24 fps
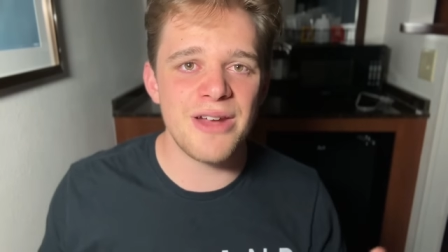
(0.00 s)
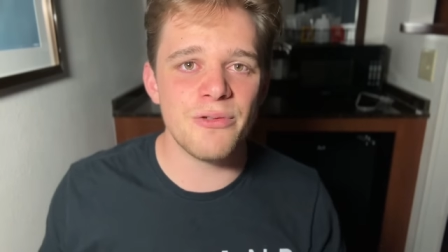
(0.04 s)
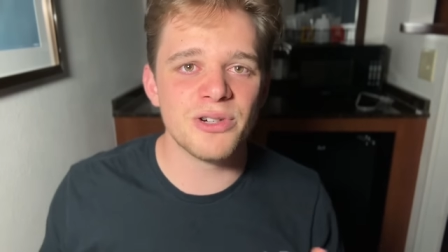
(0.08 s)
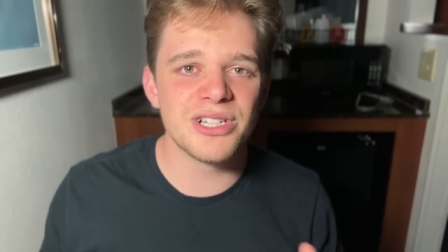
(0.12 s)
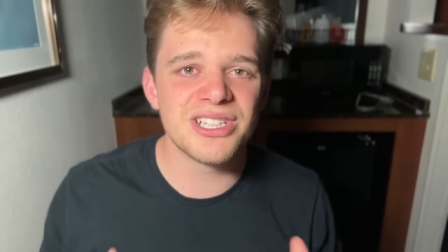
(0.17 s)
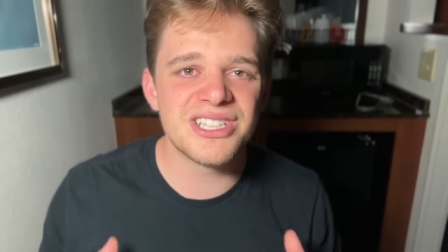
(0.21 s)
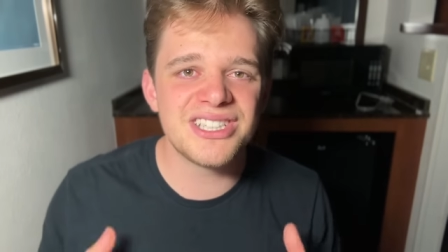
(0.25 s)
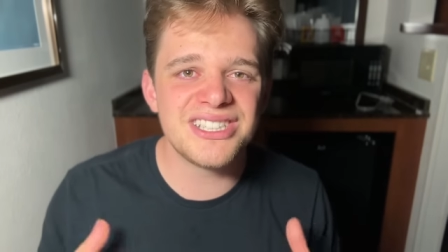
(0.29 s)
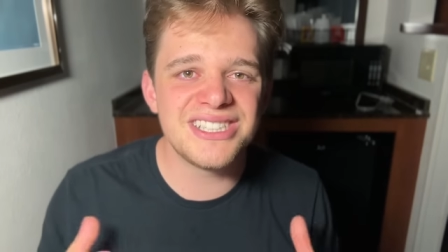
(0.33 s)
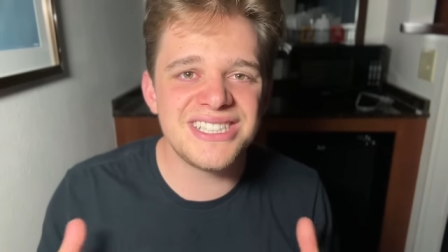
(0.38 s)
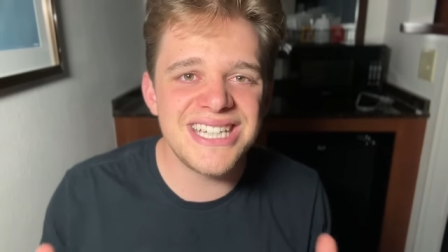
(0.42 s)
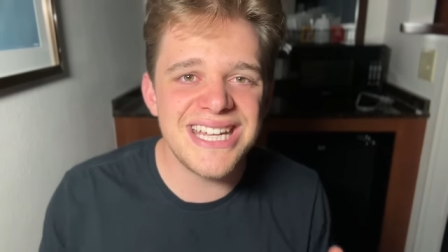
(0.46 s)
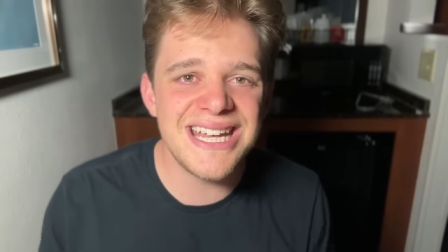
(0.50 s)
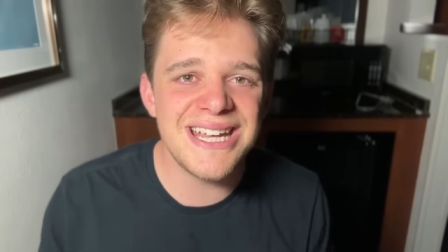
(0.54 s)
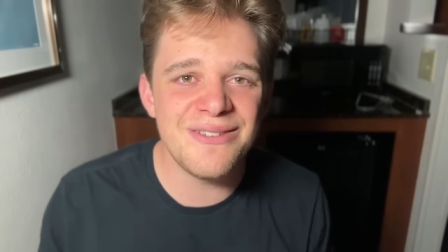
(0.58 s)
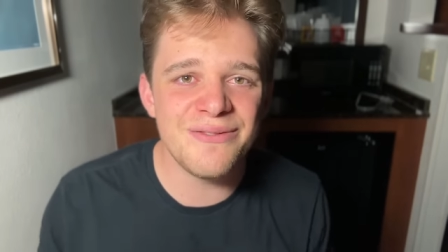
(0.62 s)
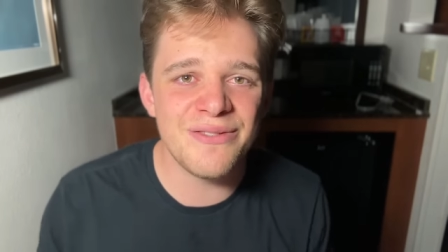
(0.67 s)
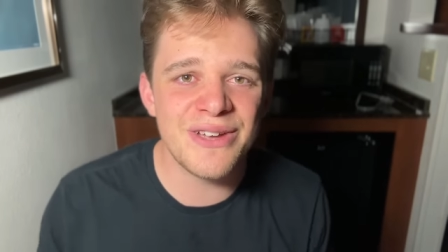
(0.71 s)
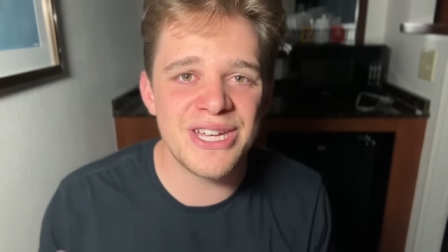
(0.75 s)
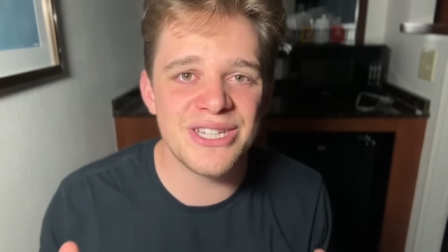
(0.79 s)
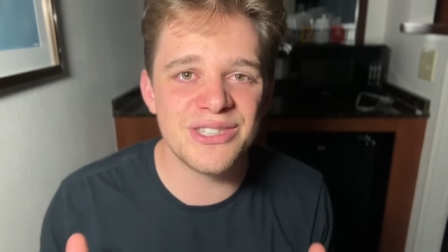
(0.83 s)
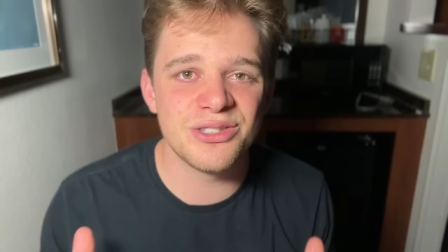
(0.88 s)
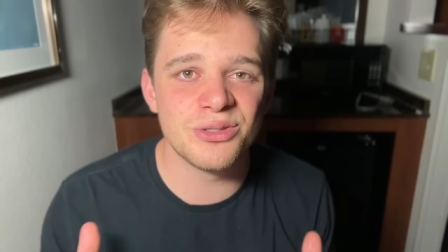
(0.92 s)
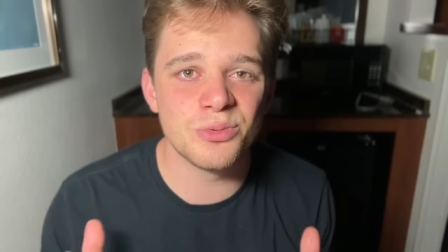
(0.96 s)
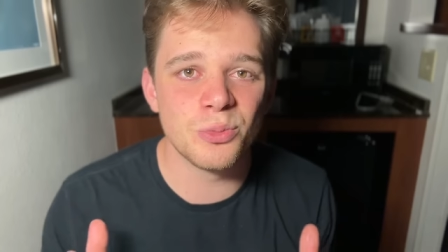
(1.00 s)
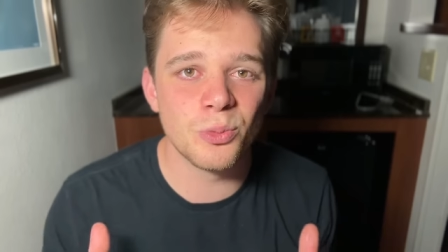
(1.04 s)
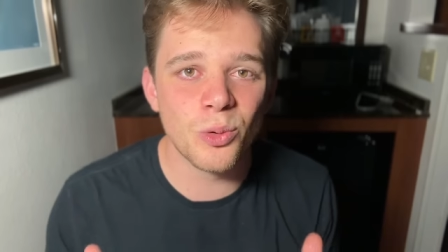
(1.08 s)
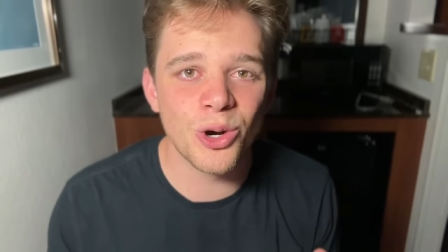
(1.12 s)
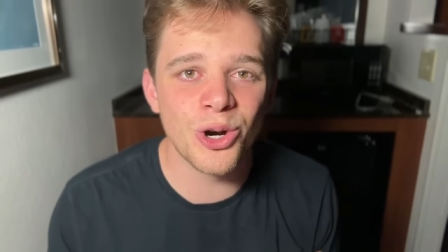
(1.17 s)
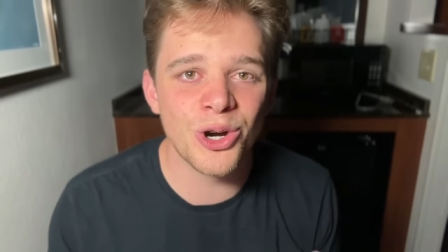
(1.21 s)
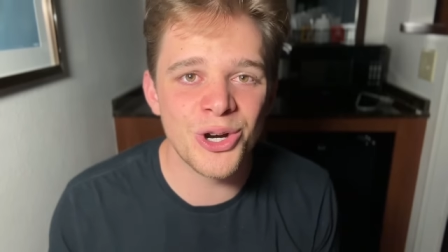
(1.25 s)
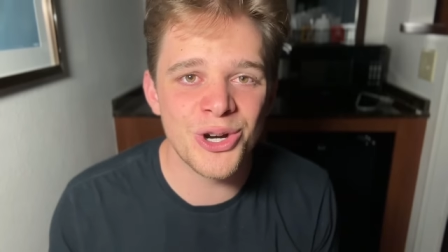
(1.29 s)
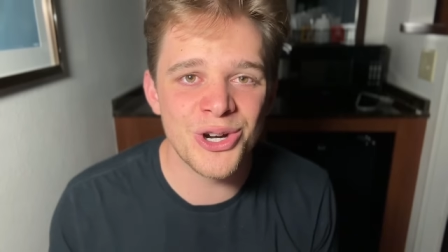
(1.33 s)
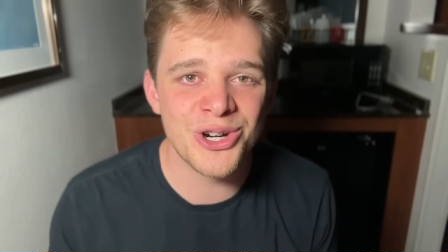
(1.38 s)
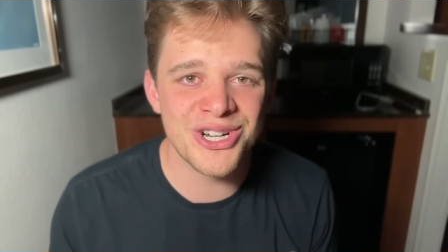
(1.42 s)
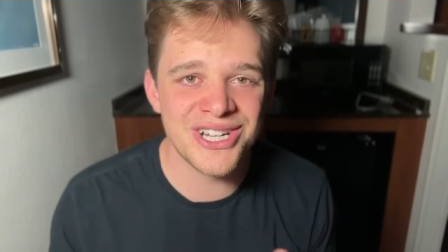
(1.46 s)
Receive his
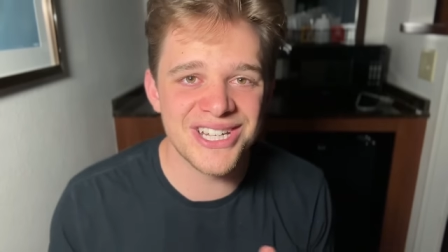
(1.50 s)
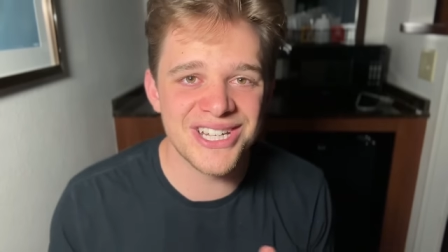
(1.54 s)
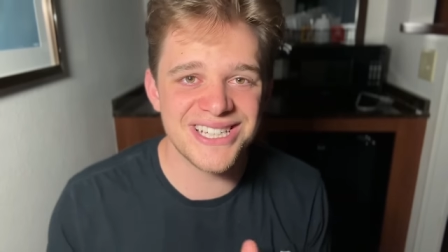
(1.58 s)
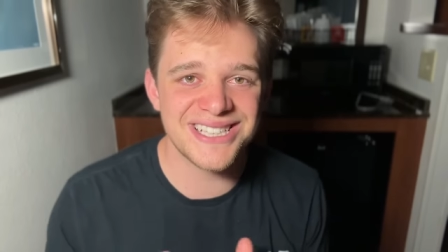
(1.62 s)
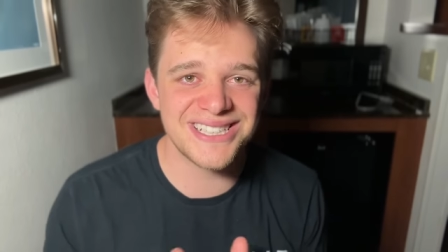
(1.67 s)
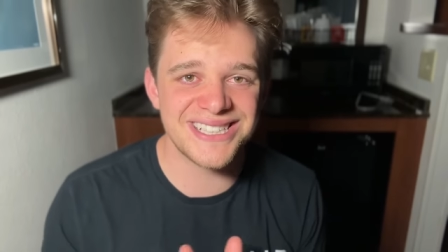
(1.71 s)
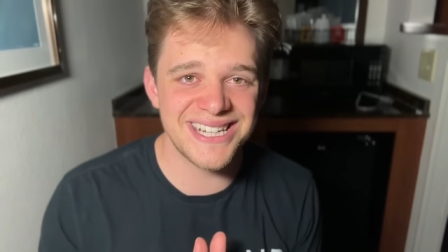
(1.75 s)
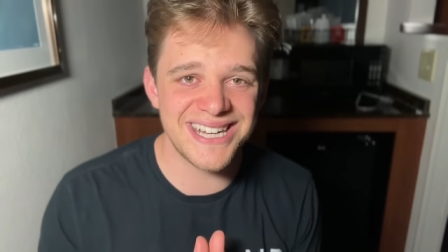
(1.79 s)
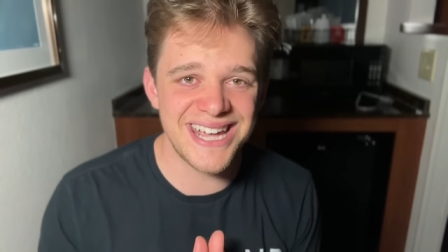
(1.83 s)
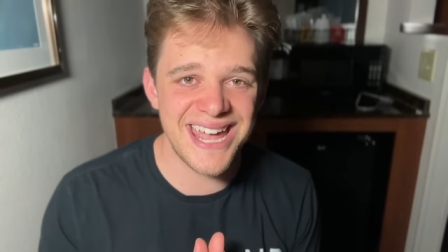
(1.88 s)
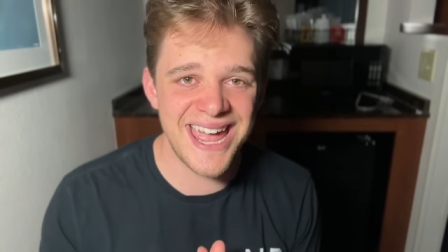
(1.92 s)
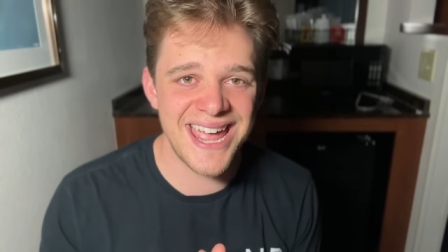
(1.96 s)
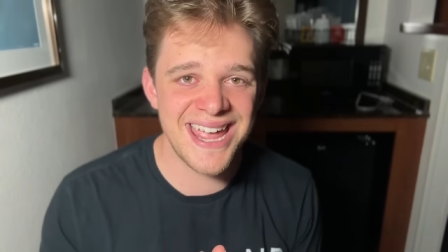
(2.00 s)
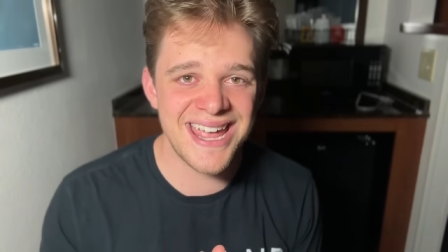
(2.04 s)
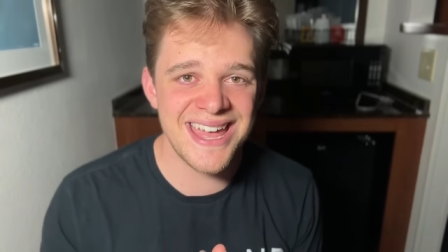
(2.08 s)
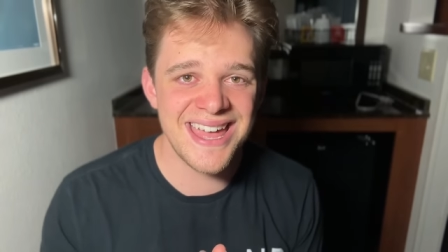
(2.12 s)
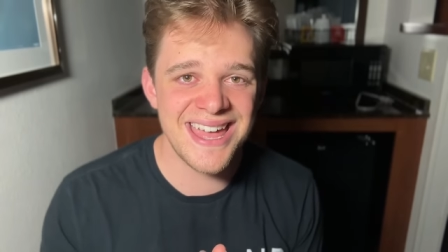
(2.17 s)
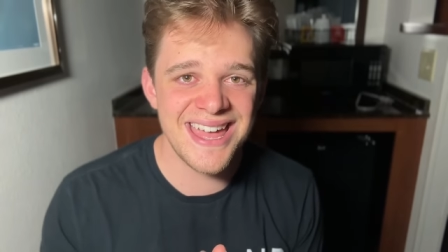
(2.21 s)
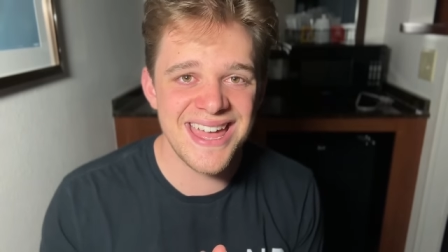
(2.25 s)
word today.